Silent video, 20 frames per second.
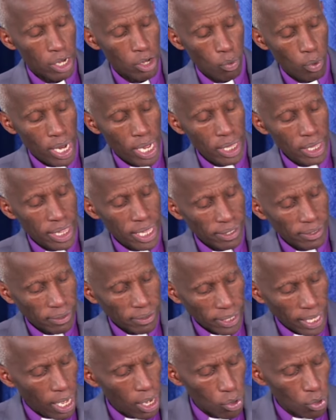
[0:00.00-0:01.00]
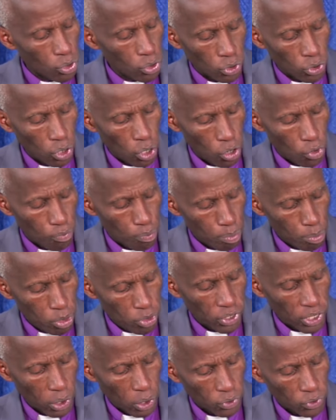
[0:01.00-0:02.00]
And when the sound
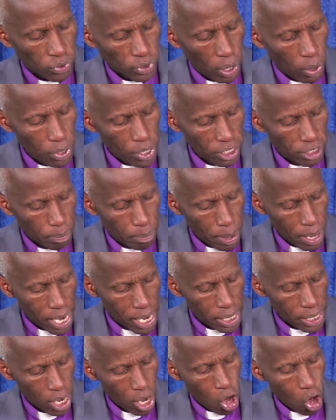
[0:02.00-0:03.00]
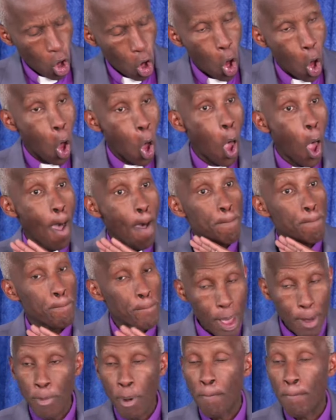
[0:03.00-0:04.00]
of musical sound is made,
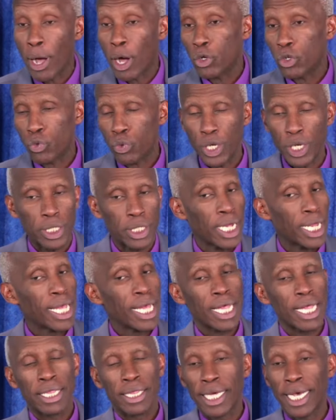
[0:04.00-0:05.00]
all people bow to it.